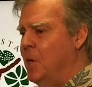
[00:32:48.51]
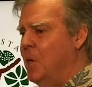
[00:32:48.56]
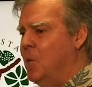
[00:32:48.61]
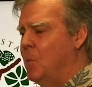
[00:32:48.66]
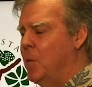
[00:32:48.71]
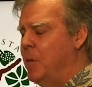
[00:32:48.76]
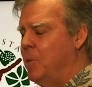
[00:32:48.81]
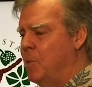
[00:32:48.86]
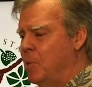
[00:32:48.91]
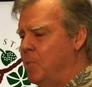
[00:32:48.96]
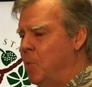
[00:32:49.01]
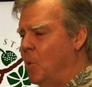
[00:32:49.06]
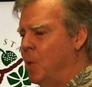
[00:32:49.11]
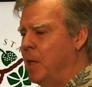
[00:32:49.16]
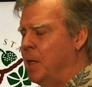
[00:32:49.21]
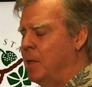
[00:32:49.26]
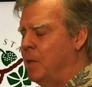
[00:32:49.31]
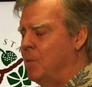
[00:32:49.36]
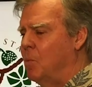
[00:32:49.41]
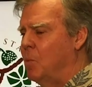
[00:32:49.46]
We
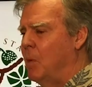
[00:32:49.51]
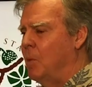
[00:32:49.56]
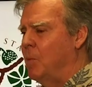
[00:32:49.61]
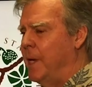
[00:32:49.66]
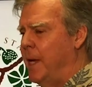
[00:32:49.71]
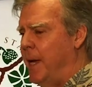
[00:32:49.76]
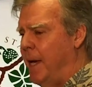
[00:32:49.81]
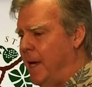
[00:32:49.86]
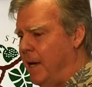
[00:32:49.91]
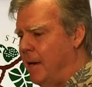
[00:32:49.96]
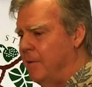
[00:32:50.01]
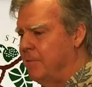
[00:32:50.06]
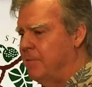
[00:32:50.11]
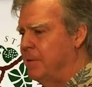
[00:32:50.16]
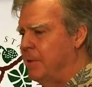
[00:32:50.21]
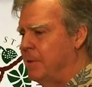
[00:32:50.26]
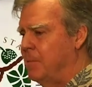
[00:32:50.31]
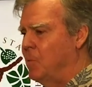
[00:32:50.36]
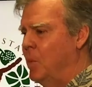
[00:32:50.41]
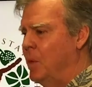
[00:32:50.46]
report what we have
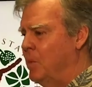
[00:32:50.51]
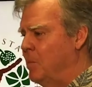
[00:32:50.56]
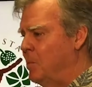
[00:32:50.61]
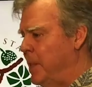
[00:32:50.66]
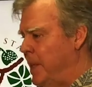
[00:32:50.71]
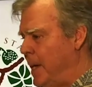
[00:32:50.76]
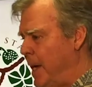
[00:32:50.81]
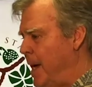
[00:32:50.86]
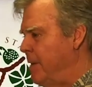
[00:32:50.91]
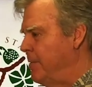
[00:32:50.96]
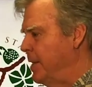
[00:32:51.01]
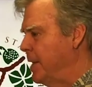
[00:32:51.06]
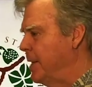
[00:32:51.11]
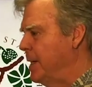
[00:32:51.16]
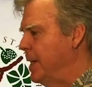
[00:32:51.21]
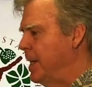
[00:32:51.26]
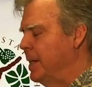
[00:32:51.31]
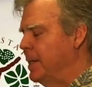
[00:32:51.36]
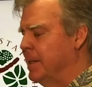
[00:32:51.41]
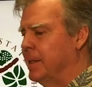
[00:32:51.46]
when we have it,
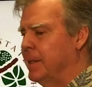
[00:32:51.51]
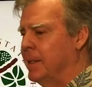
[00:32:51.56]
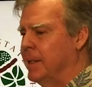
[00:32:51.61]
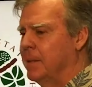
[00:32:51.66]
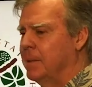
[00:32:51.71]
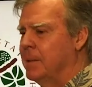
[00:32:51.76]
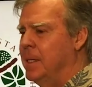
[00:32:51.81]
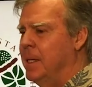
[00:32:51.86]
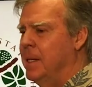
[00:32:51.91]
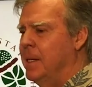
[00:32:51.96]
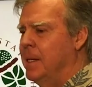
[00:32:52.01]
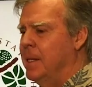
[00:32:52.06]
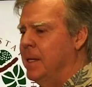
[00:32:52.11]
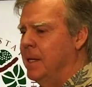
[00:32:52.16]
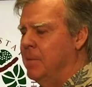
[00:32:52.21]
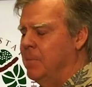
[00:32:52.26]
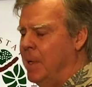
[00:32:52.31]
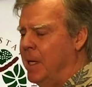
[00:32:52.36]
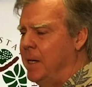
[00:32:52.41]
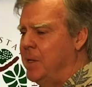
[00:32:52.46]
and
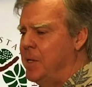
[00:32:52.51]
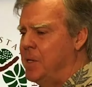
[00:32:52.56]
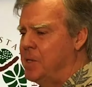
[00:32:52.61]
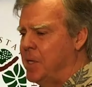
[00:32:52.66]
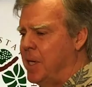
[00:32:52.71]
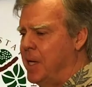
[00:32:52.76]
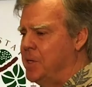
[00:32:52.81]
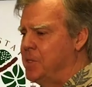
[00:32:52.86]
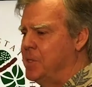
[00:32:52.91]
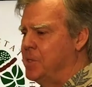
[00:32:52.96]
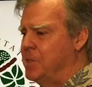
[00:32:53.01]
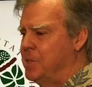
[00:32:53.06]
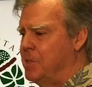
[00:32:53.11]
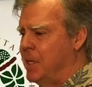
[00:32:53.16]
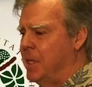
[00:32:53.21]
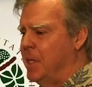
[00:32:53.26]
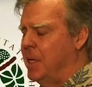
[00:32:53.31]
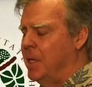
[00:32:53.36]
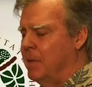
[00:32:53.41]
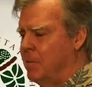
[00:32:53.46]
in many of these cases,
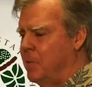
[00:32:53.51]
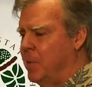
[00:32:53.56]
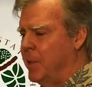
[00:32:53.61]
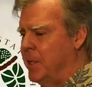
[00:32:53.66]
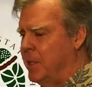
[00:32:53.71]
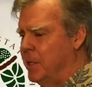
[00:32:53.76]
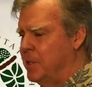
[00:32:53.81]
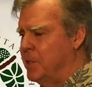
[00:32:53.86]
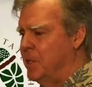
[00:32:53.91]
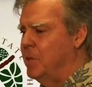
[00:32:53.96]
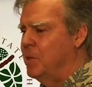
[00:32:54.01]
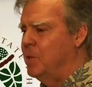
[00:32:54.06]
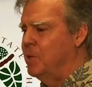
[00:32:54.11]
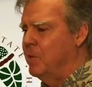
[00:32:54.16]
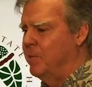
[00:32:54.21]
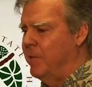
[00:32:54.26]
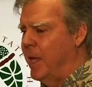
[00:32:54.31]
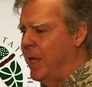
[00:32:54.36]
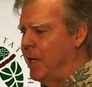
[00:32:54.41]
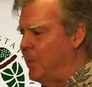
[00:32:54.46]
we continue to
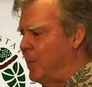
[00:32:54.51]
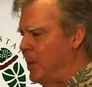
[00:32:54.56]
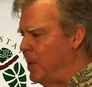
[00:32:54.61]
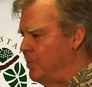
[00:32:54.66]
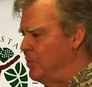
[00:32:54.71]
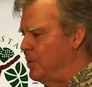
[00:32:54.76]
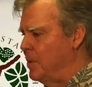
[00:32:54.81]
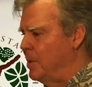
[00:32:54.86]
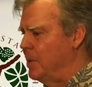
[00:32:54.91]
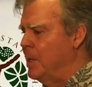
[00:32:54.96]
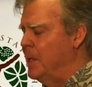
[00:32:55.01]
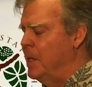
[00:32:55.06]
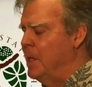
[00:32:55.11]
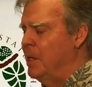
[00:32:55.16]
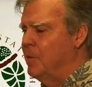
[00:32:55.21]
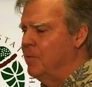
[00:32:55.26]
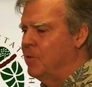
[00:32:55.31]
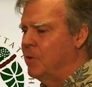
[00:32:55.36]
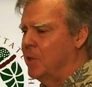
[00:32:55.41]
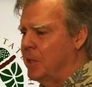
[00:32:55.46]
evaluate
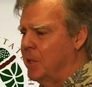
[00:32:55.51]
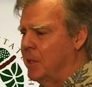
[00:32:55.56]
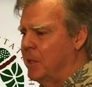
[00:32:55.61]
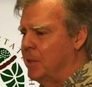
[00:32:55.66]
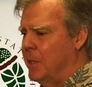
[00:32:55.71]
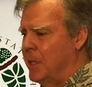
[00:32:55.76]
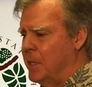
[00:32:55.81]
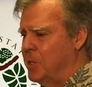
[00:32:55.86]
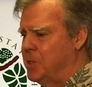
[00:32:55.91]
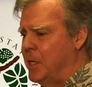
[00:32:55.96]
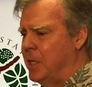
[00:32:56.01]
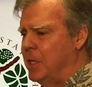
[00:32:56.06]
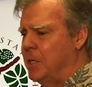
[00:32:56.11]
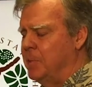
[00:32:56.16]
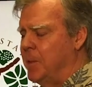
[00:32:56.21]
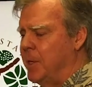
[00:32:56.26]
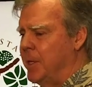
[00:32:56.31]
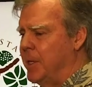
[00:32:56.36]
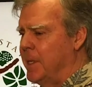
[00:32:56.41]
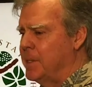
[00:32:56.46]
for an extended
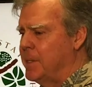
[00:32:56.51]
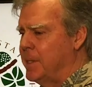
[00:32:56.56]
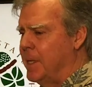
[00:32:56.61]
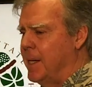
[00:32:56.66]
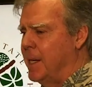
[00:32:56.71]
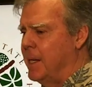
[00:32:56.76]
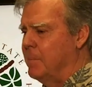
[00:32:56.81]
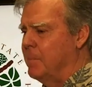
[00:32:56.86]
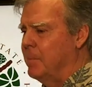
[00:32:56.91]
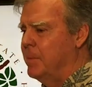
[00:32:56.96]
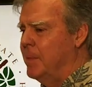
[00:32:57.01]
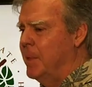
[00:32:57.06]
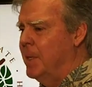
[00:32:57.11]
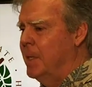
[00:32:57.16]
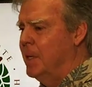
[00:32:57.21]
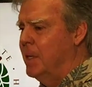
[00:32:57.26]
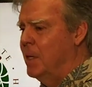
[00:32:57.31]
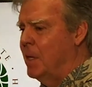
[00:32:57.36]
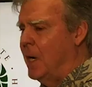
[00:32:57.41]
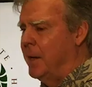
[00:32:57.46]
period of time.
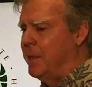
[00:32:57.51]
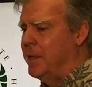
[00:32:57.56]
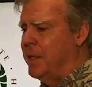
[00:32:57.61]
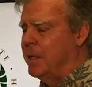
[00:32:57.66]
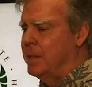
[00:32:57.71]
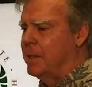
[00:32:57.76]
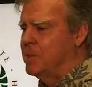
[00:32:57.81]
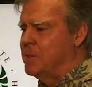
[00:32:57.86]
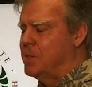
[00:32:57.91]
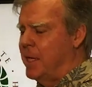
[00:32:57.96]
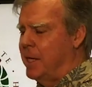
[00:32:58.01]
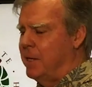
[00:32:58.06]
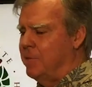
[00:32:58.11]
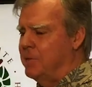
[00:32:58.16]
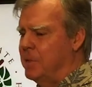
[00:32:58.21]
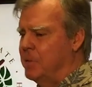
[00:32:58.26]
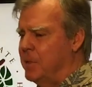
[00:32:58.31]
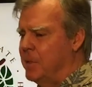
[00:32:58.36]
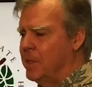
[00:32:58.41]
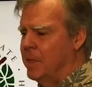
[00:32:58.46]
I think the staff
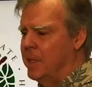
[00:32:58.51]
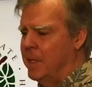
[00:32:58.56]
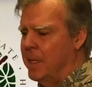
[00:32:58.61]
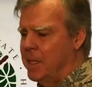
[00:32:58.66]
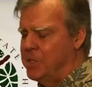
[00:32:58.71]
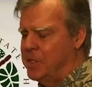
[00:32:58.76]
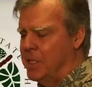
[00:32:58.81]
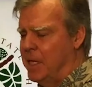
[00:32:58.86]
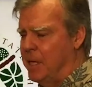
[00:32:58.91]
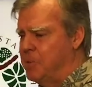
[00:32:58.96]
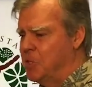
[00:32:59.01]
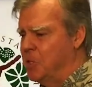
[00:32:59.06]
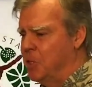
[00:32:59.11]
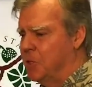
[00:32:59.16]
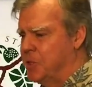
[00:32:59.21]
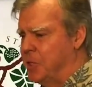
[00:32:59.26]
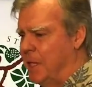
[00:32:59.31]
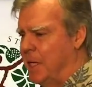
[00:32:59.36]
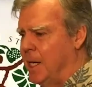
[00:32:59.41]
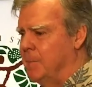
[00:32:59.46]
do an exceptional
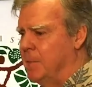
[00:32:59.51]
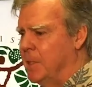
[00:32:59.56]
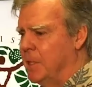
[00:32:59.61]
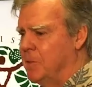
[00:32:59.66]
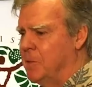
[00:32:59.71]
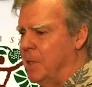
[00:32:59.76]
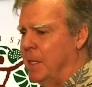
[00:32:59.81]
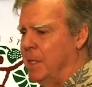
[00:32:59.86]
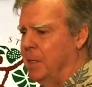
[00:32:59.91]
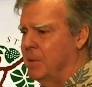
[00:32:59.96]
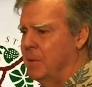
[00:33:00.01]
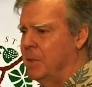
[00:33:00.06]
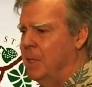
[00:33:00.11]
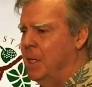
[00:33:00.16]
job in